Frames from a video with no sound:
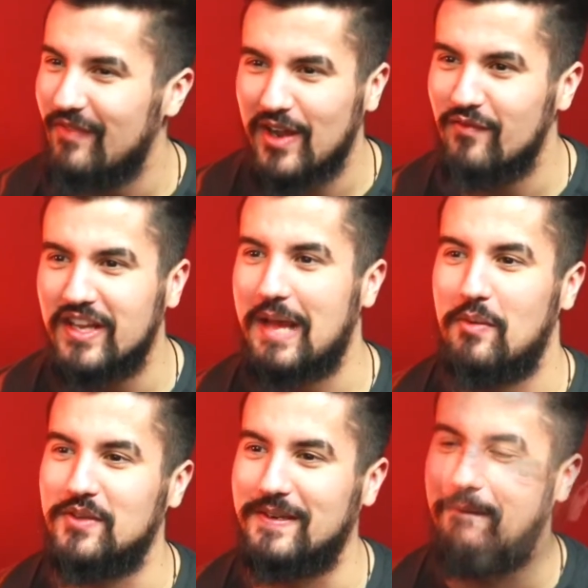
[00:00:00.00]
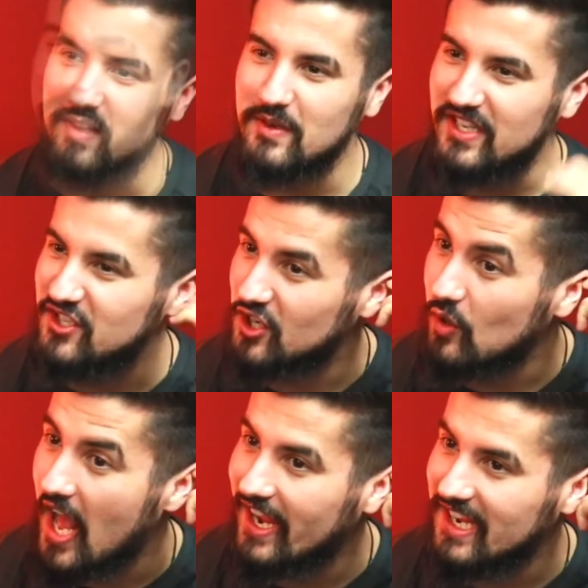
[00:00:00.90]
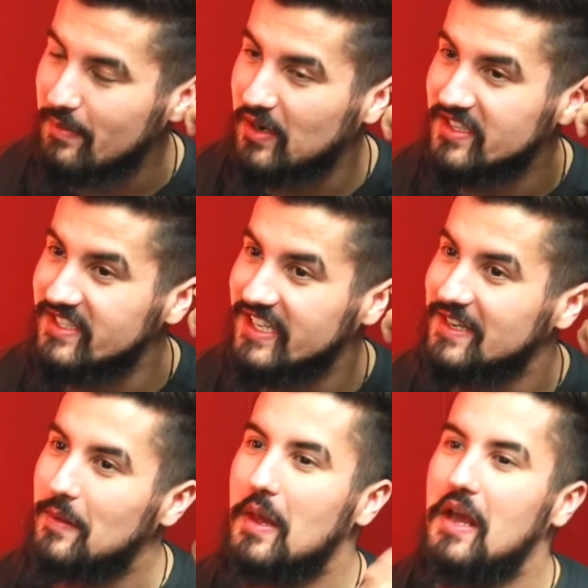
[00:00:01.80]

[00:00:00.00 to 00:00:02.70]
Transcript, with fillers: fuck, fuck that person. I was about to say she crying. I could barely see it.